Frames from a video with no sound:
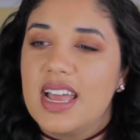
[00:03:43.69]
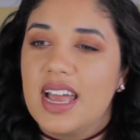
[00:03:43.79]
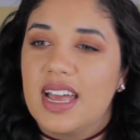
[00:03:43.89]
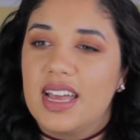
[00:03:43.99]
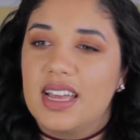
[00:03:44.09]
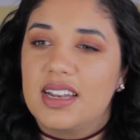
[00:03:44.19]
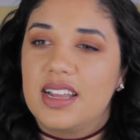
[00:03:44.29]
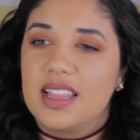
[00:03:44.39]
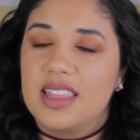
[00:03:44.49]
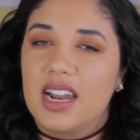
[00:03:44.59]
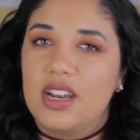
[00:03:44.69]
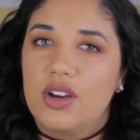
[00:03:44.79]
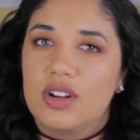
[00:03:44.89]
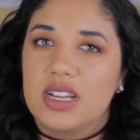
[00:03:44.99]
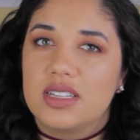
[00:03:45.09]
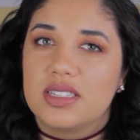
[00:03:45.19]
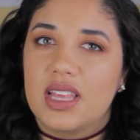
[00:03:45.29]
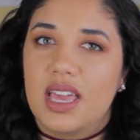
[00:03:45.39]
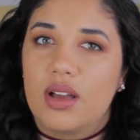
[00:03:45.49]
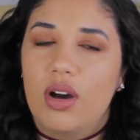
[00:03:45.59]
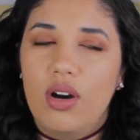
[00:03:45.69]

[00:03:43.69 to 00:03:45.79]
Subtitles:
And then I noticed like,